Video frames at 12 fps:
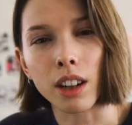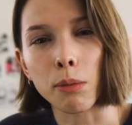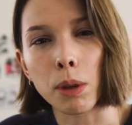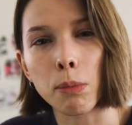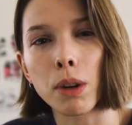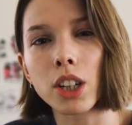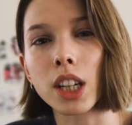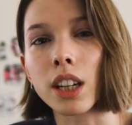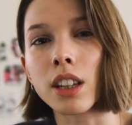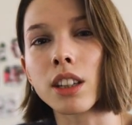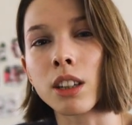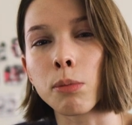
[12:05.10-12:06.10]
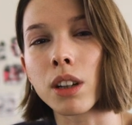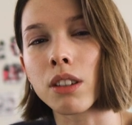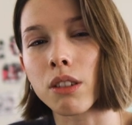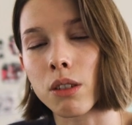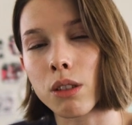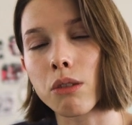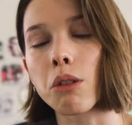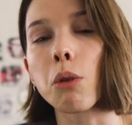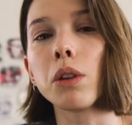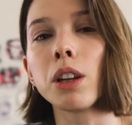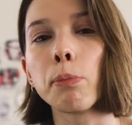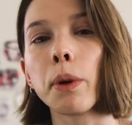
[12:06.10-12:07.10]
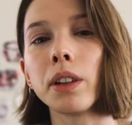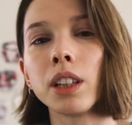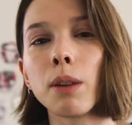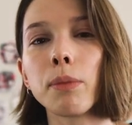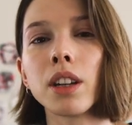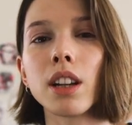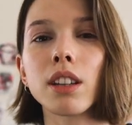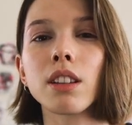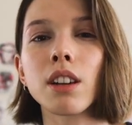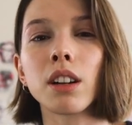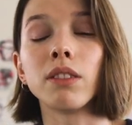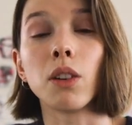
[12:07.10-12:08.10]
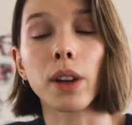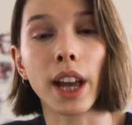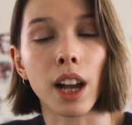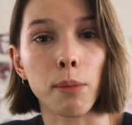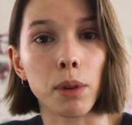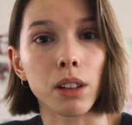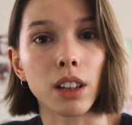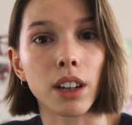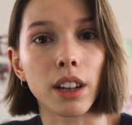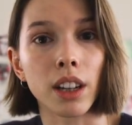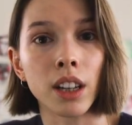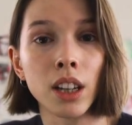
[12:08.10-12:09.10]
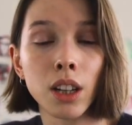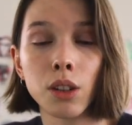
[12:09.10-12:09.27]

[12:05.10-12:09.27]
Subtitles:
it'll be much easier because you're slowly building up the necessary vocabulary